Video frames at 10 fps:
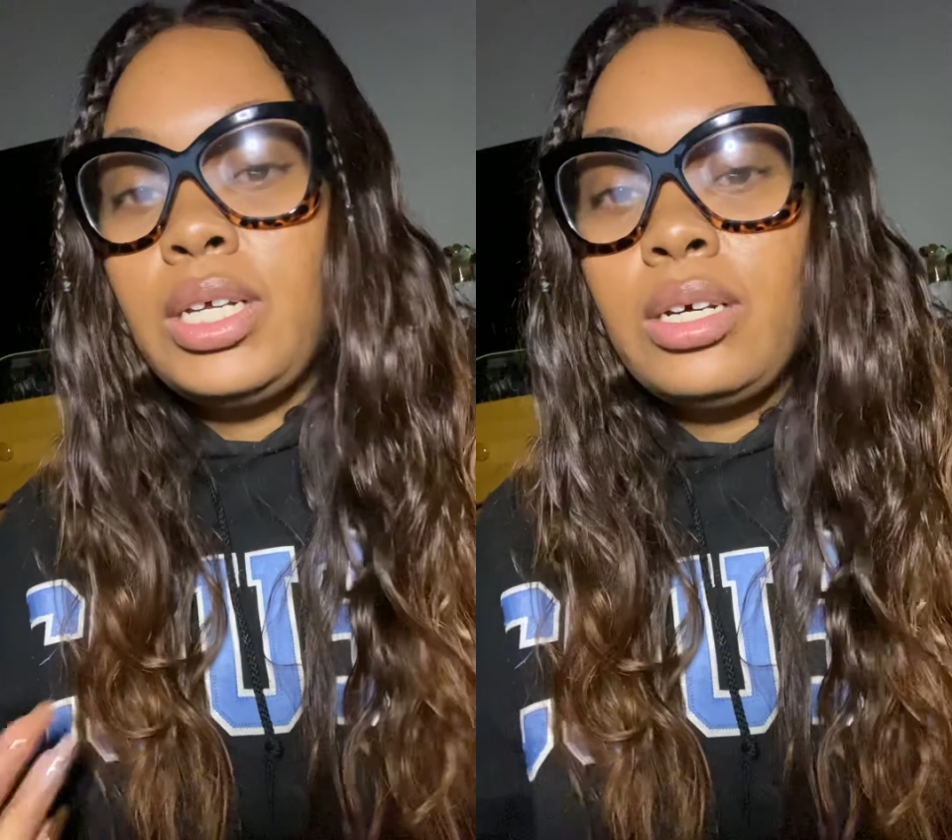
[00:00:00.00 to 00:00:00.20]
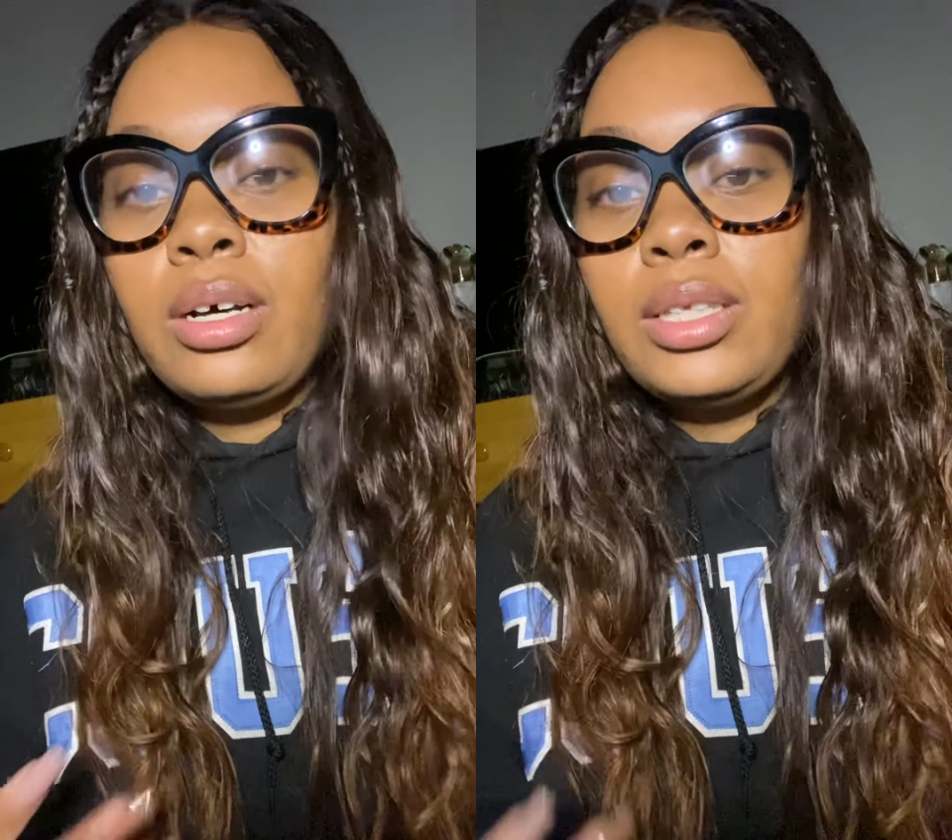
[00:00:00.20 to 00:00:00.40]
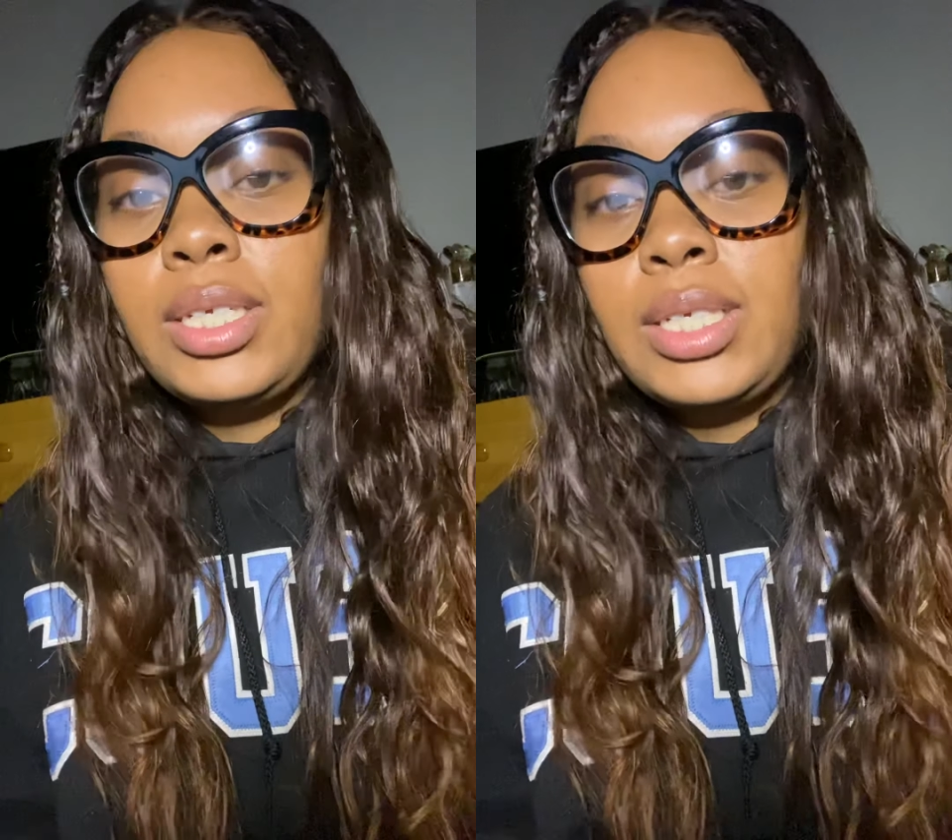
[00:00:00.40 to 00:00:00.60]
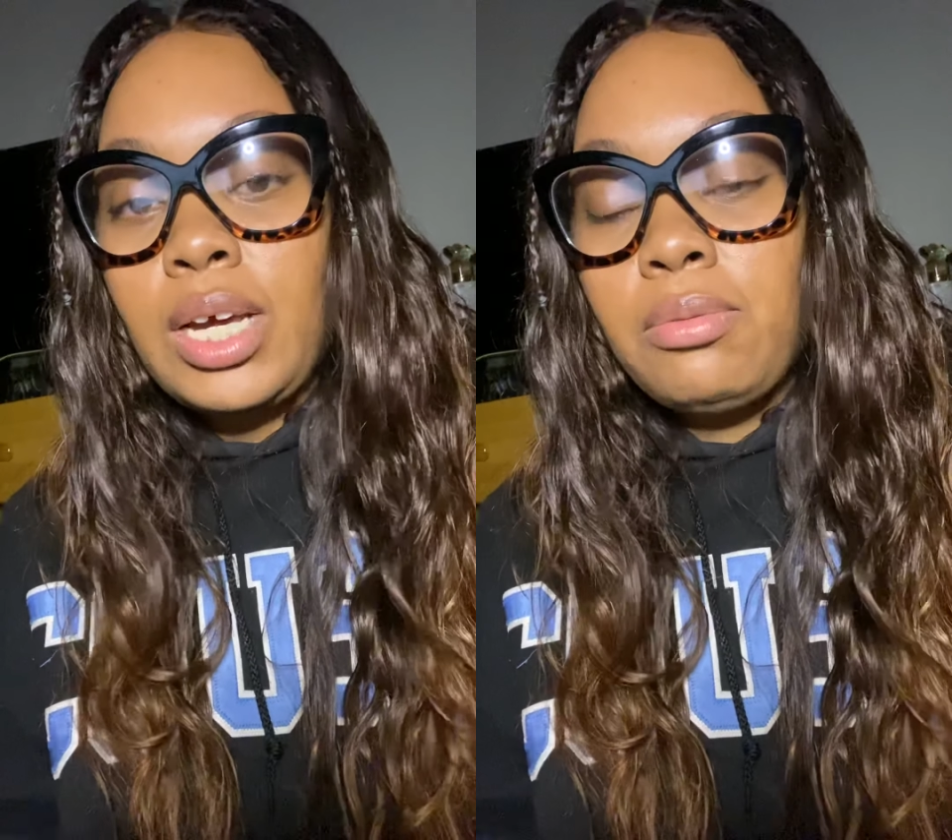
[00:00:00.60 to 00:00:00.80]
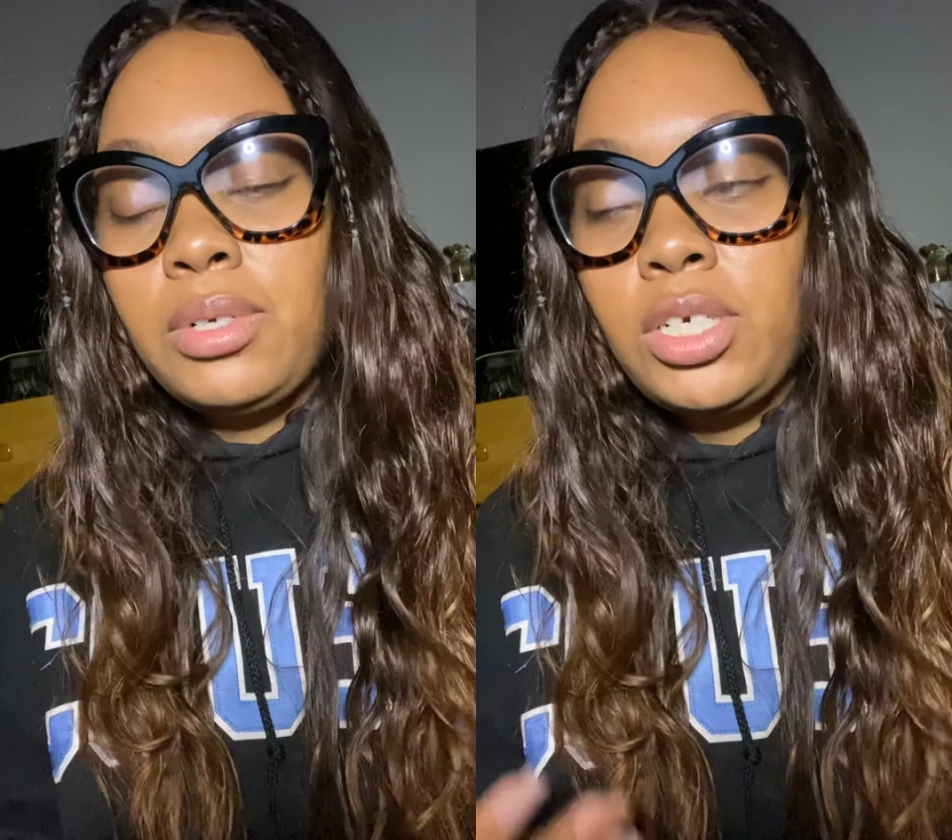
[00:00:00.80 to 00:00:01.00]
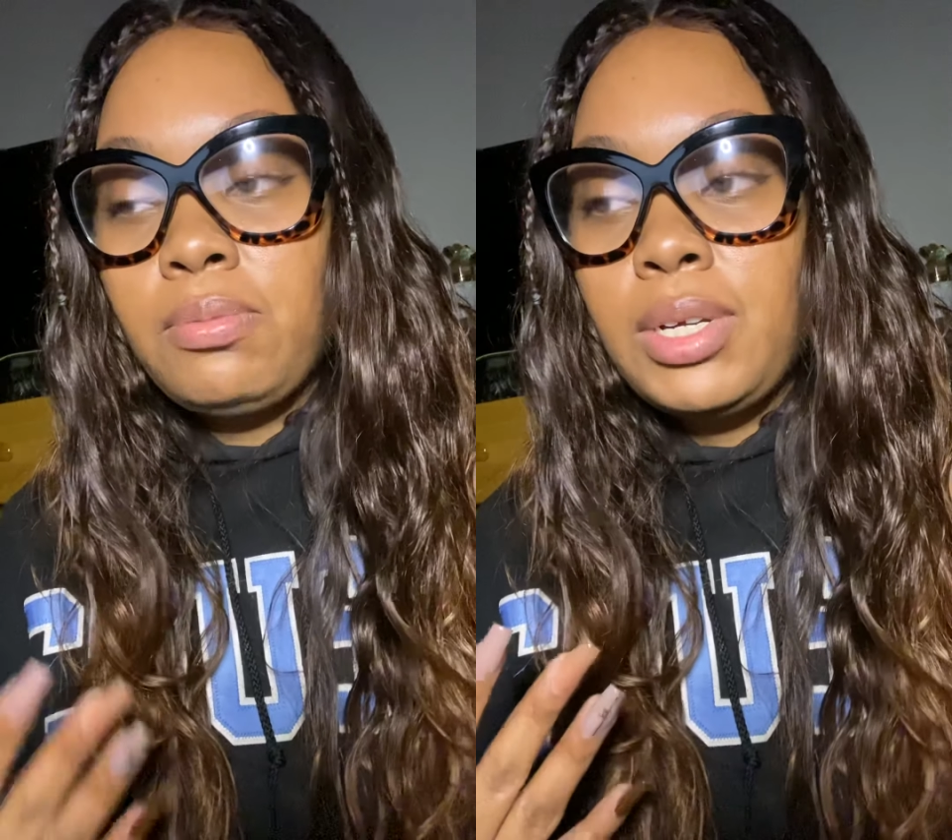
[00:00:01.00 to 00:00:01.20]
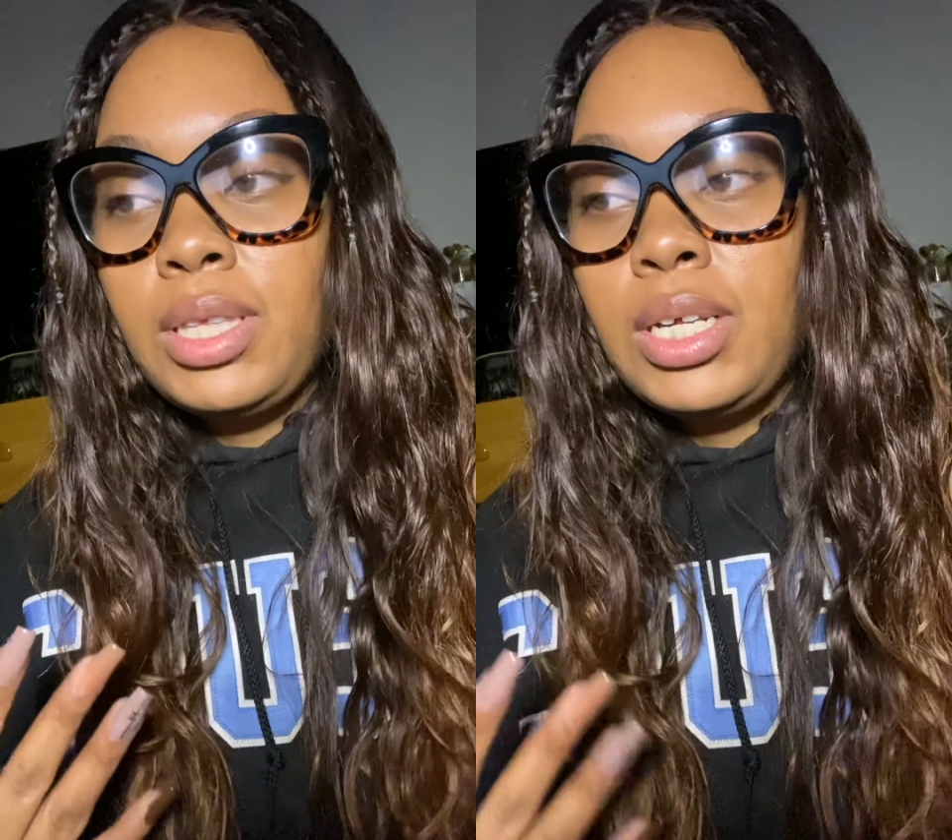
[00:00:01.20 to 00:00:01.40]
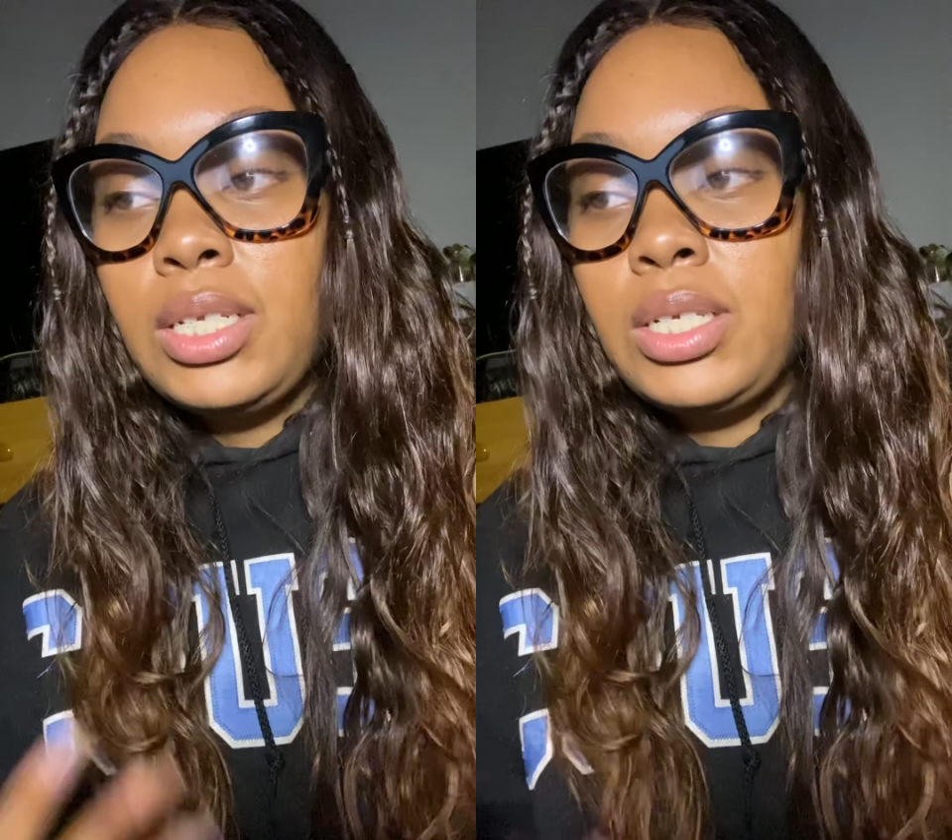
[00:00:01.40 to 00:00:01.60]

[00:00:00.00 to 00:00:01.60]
called the sandwich method.